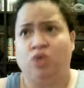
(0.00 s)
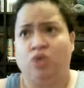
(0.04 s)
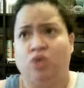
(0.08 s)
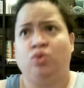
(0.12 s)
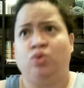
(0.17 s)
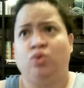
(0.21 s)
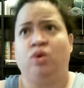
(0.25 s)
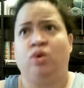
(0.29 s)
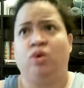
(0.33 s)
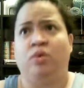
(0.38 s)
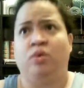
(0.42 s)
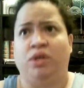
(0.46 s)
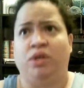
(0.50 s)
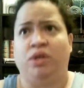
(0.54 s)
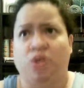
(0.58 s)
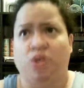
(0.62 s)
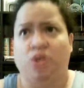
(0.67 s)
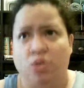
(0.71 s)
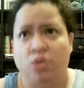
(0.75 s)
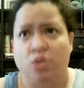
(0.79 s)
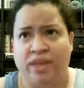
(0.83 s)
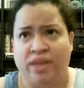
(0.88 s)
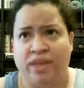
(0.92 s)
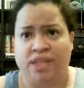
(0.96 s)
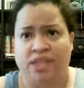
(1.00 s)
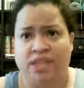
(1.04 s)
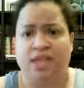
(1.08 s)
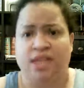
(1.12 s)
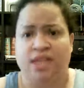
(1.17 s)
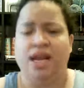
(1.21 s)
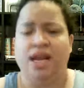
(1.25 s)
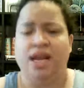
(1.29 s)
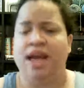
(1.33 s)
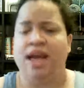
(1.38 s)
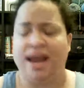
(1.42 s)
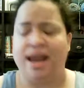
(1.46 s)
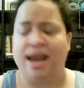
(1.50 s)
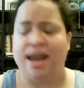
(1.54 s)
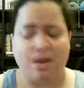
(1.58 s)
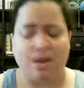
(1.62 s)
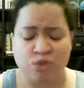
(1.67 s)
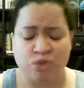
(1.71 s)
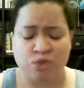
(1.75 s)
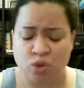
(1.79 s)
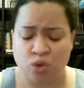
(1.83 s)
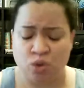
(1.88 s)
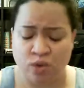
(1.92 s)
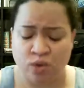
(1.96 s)
221, 218, and
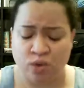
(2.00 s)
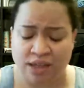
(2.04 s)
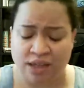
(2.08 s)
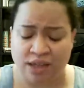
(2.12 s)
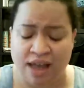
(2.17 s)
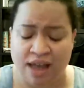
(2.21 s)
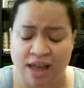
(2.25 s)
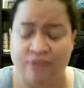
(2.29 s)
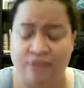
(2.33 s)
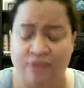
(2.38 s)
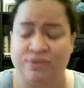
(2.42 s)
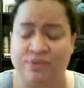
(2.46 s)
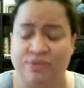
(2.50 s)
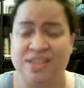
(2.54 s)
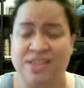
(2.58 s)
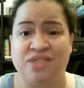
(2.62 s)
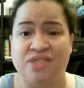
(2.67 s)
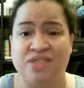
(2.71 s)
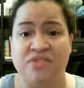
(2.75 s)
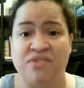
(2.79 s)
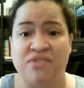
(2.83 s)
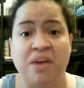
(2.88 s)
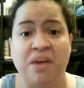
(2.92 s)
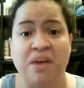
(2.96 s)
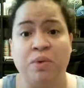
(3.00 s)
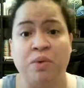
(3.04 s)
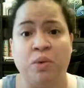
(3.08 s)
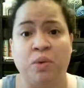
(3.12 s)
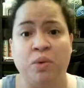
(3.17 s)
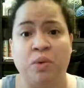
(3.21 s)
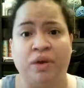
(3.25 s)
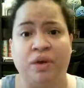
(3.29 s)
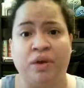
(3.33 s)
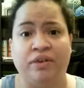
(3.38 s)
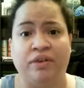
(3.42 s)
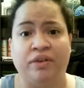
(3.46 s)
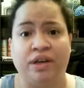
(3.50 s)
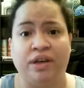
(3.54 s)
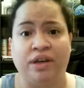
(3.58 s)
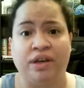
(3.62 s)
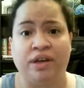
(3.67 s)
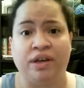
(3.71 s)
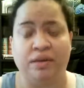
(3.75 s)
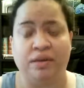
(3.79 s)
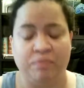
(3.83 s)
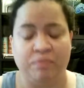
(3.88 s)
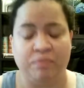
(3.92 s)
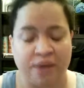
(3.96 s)
I was doing that since February.
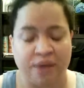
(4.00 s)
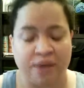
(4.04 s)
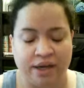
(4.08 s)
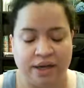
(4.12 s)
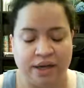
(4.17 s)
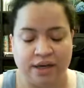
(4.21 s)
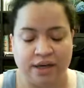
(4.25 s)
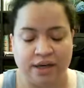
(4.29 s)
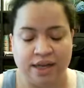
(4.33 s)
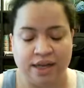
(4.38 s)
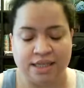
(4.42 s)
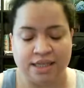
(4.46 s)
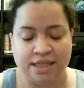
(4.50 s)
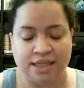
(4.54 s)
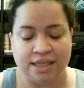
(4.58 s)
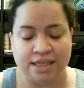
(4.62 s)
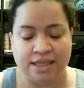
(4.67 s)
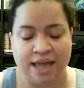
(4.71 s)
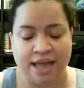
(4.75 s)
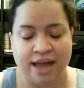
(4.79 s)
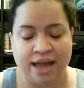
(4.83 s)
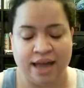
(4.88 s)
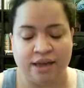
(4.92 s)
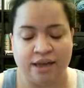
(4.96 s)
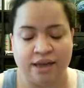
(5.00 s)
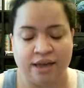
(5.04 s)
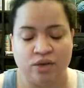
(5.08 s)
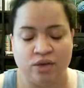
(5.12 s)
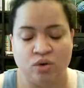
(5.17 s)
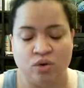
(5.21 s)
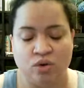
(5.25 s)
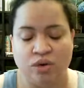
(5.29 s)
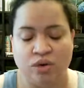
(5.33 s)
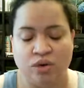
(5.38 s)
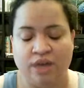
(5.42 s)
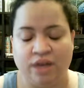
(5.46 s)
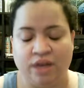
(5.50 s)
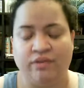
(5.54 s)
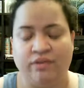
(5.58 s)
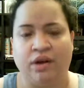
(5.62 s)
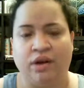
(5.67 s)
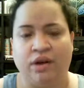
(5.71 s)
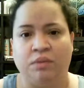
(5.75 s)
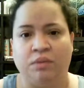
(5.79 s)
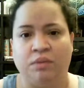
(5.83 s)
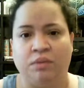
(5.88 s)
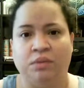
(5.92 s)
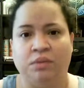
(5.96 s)
But it's not, you don't
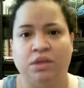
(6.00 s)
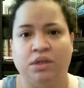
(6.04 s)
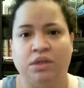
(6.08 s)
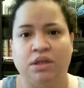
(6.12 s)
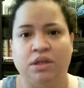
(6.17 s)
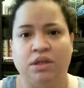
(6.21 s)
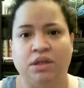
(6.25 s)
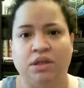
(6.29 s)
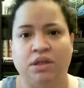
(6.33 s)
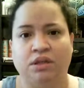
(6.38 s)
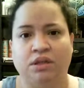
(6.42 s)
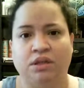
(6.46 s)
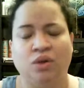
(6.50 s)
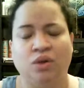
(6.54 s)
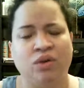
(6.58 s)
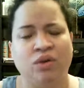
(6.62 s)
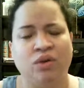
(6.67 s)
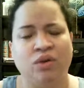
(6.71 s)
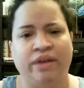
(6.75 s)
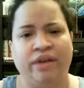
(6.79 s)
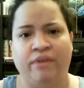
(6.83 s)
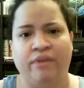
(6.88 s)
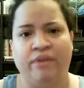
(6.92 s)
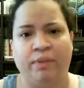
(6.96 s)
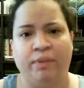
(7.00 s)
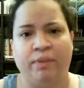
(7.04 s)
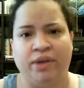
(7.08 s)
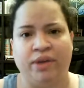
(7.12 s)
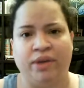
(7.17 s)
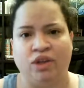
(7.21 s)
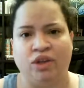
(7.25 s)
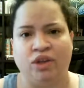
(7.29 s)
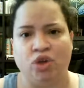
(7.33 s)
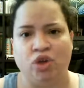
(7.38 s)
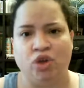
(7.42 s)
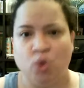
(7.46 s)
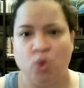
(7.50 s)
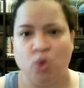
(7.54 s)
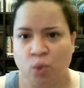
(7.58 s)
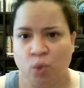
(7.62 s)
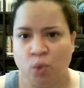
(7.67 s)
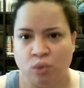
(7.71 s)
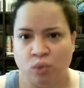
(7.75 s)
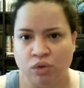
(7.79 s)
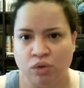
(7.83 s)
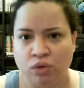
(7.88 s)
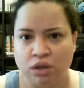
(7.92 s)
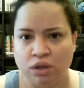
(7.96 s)
give up. Don't give up on
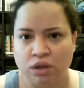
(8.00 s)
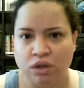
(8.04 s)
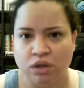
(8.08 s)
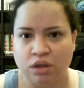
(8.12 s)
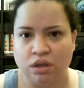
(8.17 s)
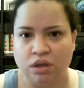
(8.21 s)
you.